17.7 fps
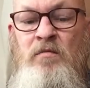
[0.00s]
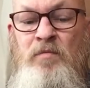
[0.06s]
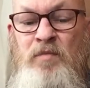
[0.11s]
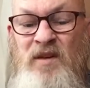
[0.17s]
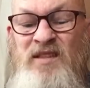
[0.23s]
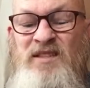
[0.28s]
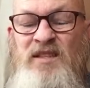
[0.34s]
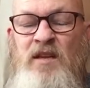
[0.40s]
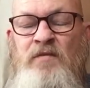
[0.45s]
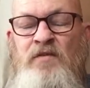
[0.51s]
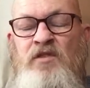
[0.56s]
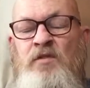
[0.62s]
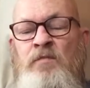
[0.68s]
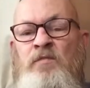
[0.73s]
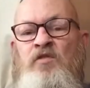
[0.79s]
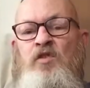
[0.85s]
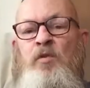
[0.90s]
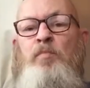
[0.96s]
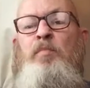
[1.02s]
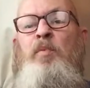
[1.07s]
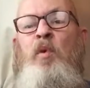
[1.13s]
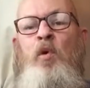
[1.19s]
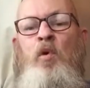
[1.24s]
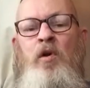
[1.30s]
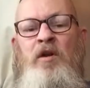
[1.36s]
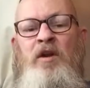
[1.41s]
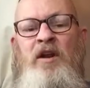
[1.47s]
please give us some
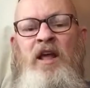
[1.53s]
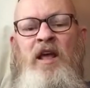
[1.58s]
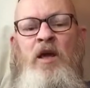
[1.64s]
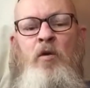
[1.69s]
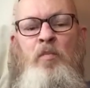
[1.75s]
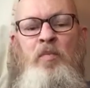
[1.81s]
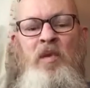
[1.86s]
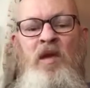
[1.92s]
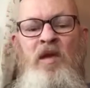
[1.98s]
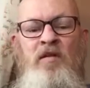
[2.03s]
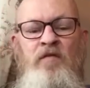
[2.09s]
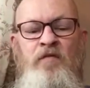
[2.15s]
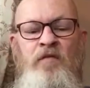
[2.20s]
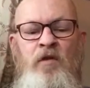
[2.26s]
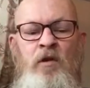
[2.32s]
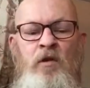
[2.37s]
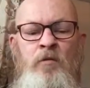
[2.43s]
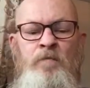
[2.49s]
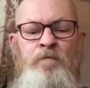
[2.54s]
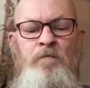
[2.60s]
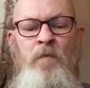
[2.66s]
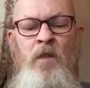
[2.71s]
support and help and follow.